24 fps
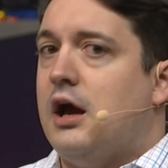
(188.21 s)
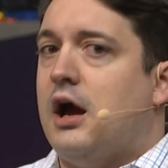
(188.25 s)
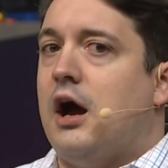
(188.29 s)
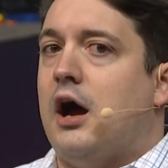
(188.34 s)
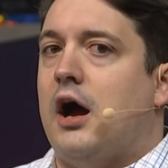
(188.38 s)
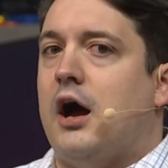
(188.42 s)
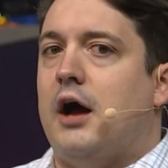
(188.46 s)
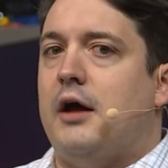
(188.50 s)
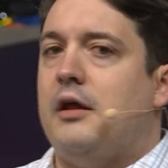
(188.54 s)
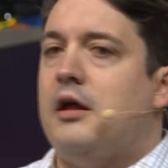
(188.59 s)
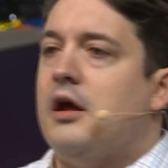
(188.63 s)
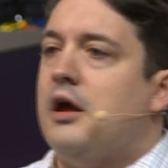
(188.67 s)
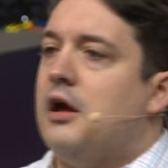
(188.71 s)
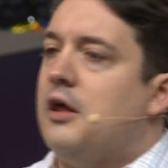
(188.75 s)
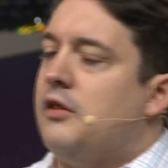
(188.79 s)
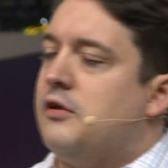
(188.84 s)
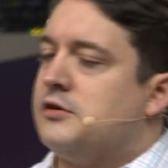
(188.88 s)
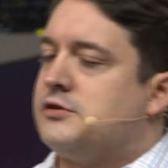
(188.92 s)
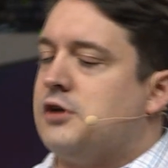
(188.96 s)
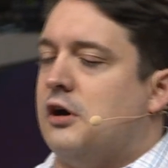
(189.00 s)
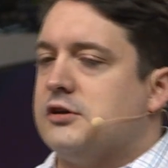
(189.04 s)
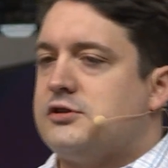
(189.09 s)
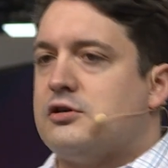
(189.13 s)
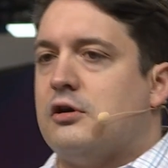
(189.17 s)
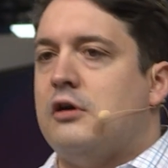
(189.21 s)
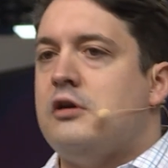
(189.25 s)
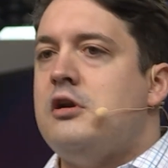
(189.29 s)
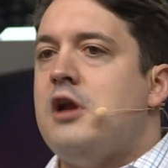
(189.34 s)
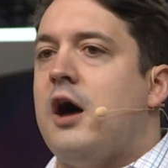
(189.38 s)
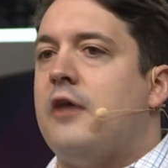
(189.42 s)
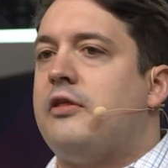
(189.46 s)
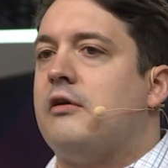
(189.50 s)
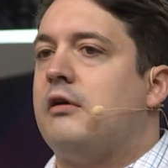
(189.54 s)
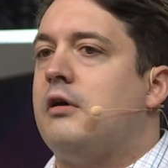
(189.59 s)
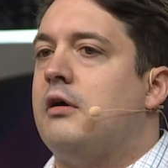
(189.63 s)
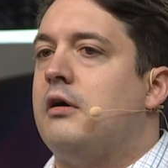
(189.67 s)
Uh, there's also
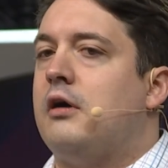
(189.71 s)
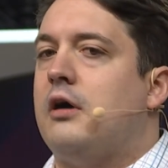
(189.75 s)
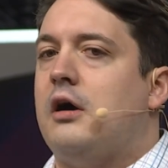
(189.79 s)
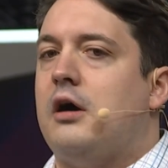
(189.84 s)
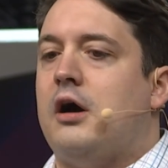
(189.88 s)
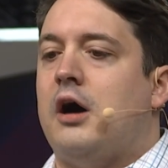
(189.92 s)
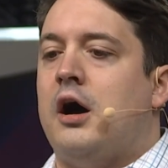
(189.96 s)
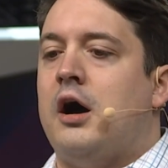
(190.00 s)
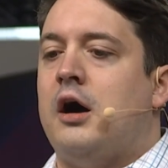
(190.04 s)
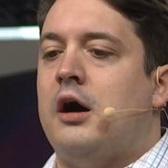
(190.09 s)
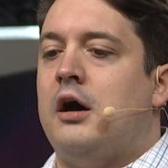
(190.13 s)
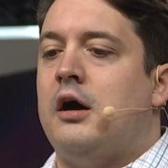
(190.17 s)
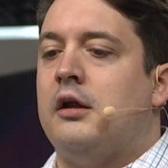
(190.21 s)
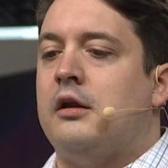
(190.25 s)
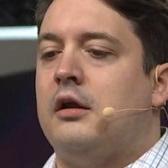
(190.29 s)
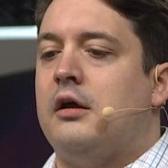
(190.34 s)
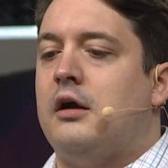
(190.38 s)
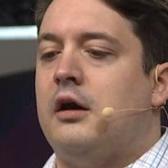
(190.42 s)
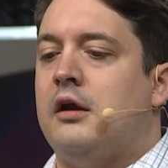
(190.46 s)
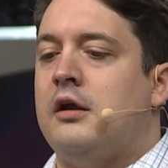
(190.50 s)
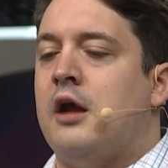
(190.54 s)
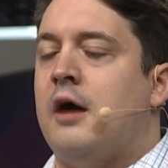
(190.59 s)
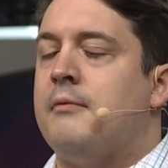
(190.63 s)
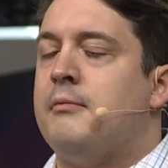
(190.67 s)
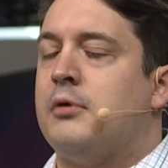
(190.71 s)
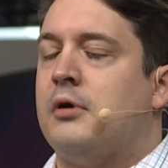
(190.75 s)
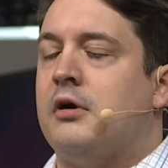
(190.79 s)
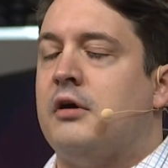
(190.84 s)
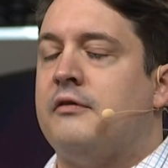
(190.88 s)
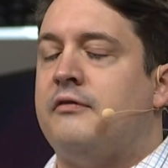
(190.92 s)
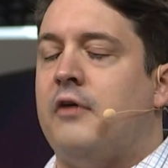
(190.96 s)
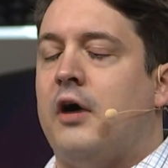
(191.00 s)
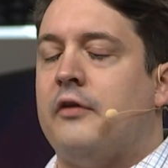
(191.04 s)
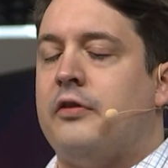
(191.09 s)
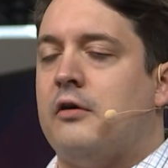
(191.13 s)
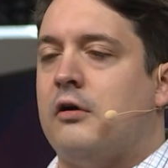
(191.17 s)
another, uh, a number
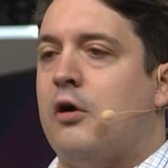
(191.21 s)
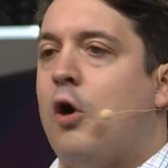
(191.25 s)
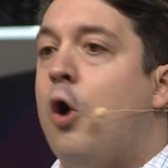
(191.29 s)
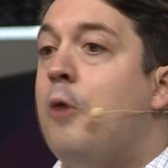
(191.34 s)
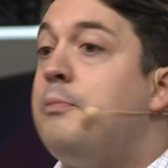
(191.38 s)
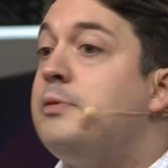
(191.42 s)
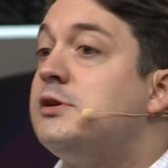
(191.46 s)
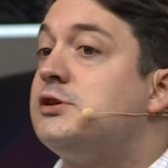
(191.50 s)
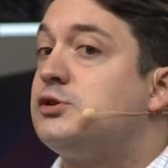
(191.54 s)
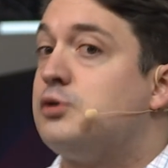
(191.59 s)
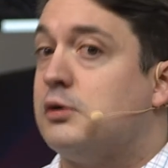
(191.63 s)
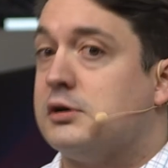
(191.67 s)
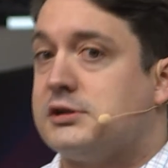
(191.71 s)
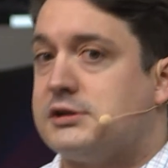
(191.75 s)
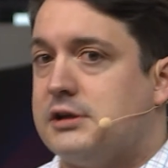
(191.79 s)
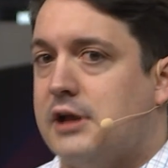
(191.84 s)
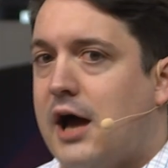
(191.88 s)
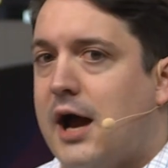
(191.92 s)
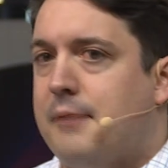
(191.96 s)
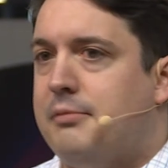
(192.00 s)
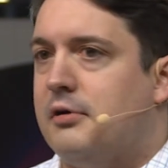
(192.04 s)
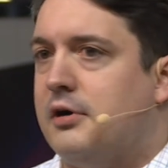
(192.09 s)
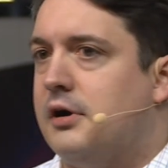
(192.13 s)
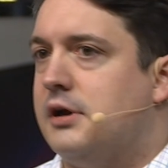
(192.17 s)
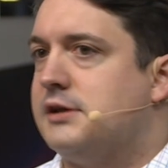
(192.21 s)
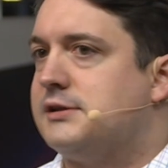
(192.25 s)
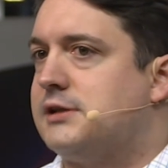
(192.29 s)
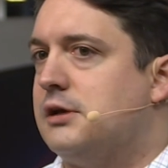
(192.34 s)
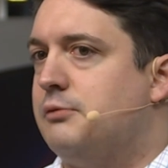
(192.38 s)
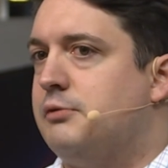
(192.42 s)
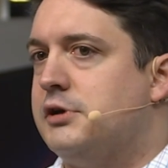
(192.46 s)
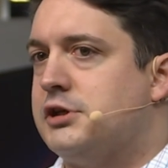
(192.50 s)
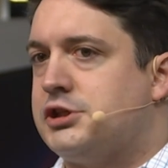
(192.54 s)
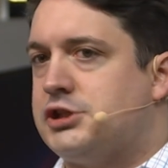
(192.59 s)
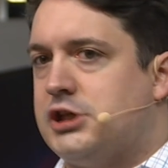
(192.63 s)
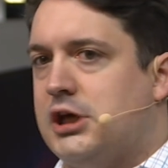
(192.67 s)
of other open source libraries
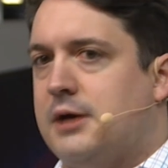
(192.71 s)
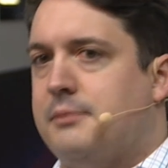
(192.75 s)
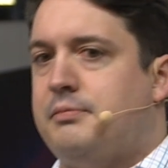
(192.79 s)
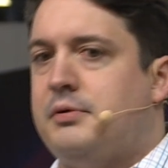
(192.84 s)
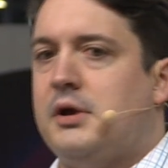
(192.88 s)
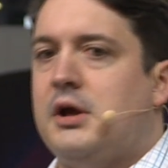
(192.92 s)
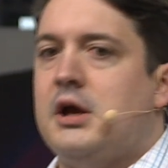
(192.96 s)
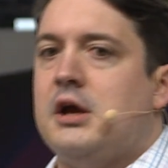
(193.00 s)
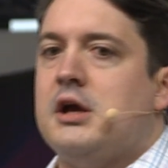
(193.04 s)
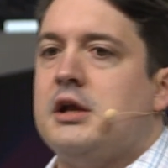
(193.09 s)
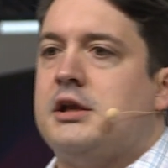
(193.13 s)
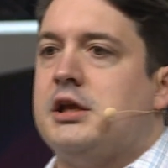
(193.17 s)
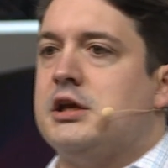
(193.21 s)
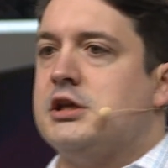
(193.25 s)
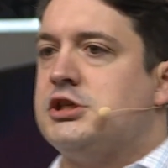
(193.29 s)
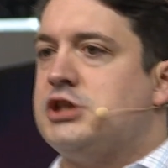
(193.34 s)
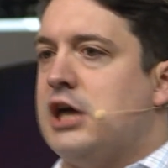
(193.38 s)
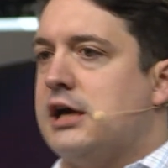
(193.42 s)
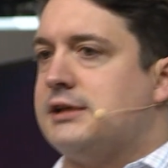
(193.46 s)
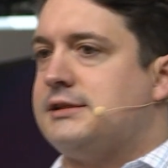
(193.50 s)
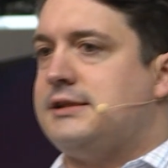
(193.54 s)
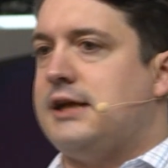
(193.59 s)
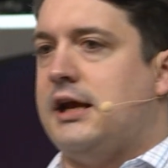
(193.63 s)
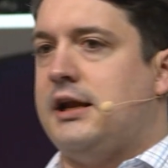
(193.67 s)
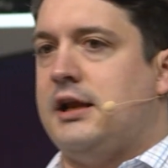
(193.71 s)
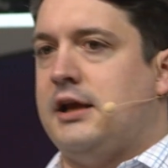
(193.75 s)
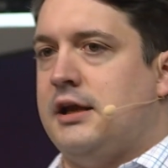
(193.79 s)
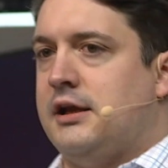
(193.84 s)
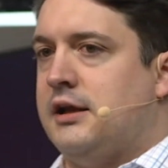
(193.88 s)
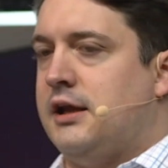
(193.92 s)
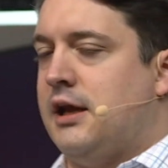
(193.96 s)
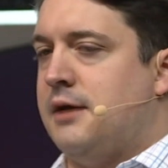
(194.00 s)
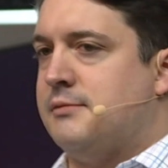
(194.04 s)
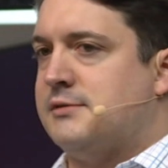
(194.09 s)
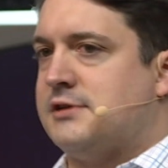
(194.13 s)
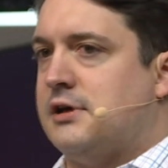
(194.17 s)
that we ship to ingest data
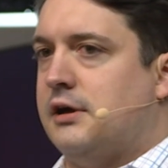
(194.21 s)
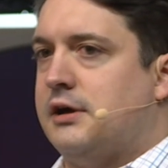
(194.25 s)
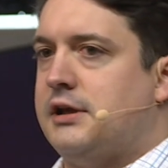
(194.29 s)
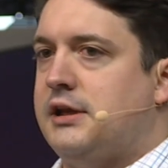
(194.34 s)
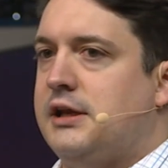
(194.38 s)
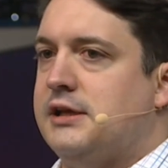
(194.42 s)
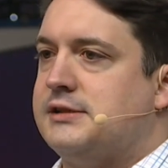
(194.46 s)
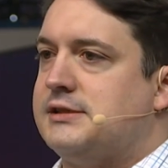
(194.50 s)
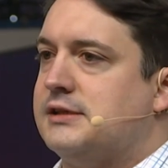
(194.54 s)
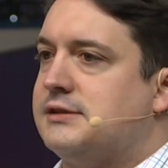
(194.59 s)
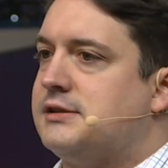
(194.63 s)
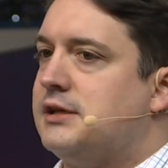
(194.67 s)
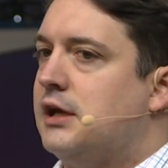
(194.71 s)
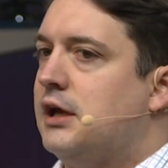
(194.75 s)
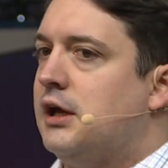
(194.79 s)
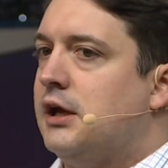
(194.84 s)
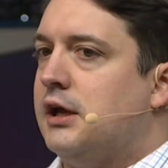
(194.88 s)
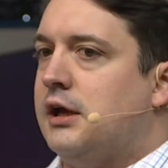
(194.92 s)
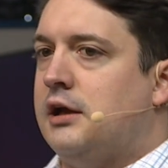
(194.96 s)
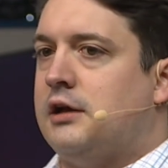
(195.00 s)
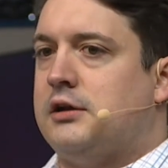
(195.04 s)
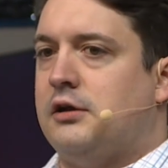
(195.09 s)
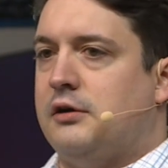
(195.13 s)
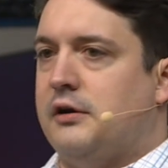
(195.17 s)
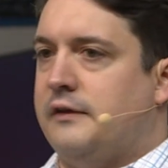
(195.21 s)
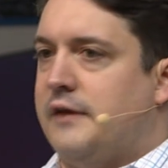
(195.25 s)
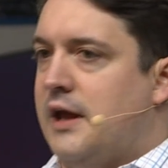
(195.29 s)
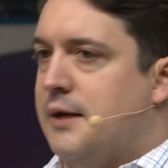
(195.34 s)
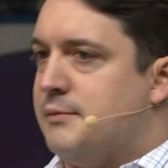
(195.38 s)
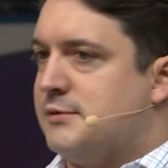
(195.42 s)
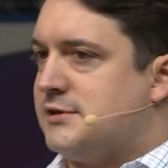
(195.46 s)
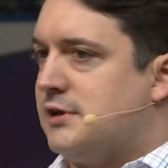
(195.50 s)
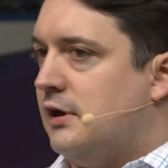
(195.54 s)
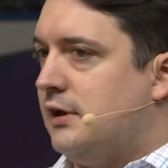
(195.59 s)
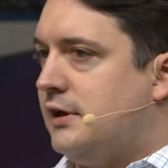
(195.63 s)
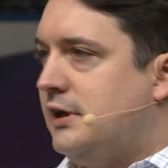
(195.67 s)
into Amazon Kinesis, including the
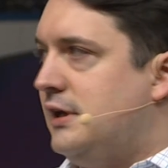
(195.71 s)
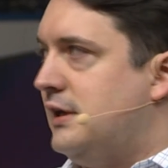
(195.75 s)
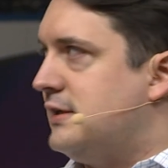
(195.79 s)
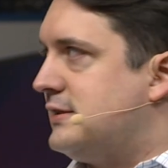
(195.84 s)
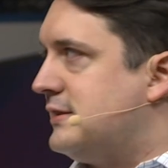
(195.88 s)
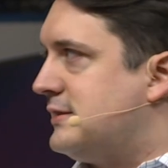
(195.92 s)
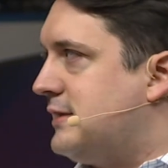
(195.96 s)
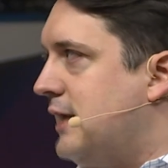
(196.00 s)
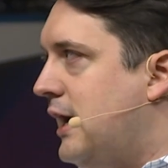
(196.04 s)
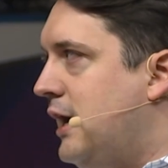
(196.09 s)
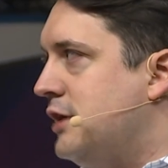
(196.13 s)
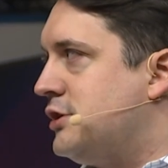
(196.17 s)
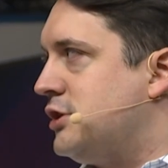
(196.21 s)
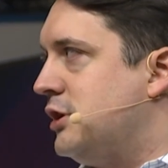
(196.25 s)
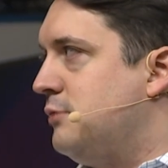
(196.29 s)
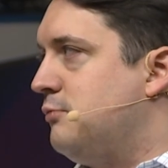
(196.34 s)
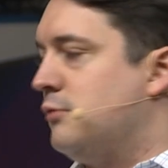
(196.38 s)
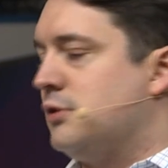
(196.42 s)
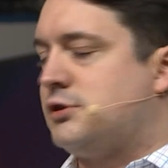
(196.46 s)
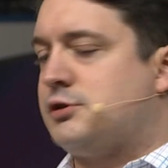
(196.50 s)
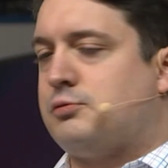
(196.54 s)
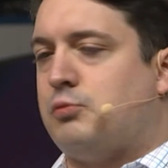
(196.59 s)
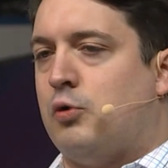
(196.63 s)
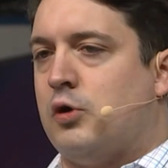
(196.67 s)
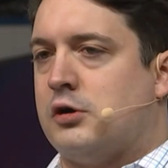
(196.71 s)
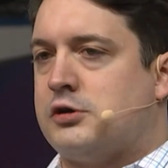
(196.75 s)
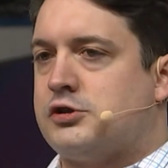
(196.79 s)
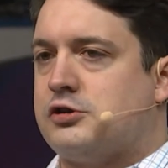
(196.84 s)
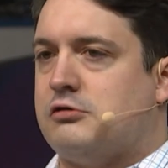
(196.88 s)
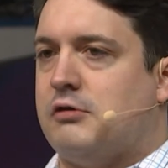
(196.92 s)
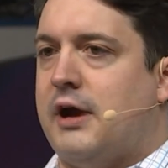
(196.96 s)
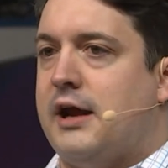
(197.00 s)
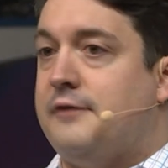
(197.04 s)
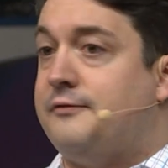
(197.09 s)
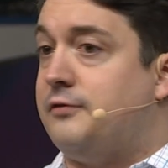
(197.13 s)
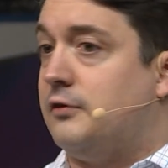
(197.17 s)
Amazon Kinesis Agent, which works
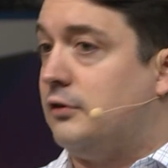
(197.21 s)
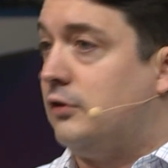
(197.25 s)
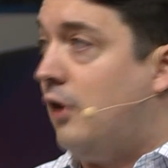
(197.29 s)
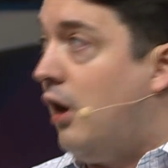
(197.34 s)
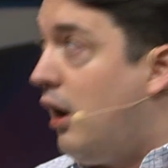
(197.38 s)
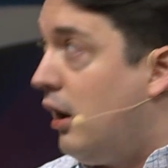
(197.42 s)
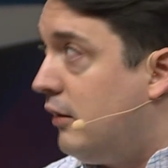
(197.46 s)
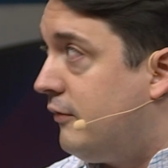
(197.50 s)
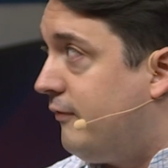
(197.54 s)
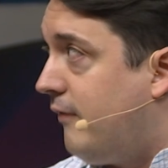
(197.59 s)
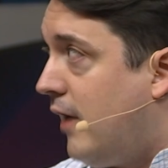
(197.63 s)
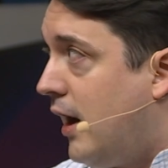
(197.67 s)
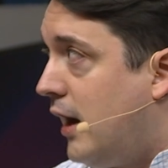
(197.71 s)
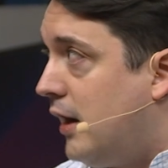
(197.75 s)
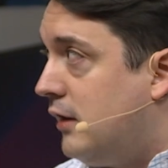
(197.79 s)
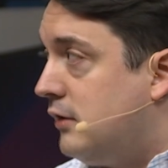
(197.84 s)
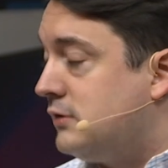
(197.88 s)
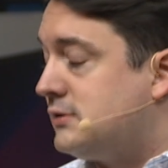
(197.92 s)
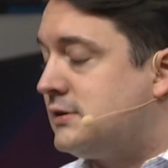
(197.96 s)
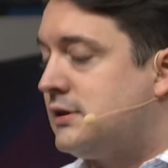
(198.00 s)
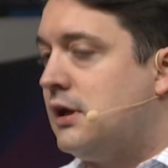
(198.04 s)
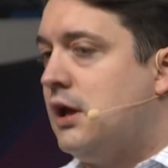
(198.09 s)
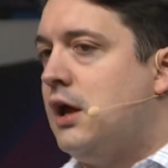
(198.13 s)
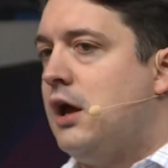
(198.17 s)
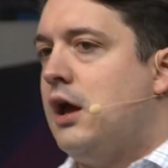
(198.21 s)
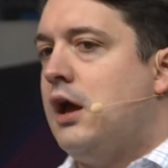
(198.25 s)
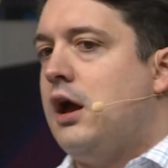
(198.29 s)
great for log files,